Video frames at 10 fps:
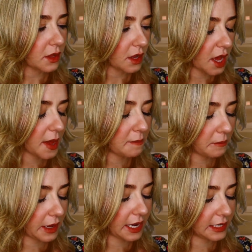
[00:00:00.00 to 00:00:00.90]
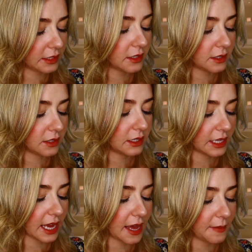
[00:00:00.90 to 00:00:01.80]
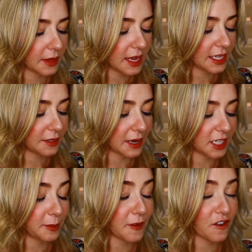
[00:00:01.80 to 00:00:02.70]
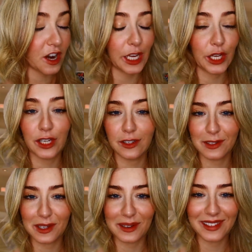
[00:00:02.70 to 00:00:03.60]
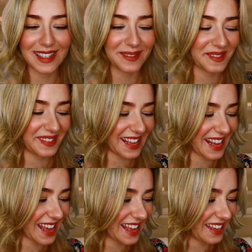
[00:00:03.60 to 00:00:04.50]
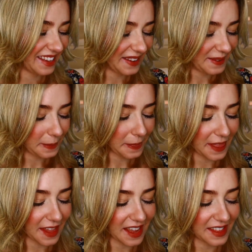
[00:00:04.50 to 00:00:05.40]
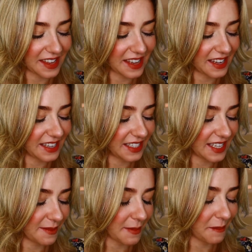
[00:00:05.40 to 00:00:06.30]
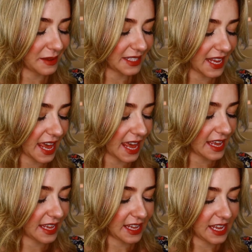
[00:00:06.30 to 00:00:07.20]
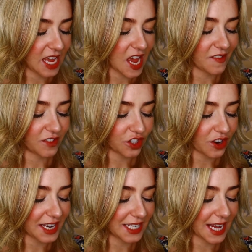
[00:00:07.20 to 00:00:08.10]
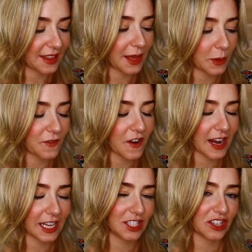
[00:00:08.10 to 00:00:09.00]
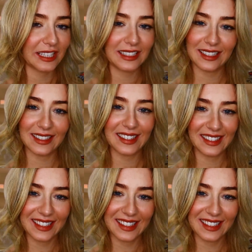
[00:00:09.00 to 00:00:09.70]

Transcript: but it's, yeah, it's meant to be very good. So some of the other team members here have tried it and they were very excited.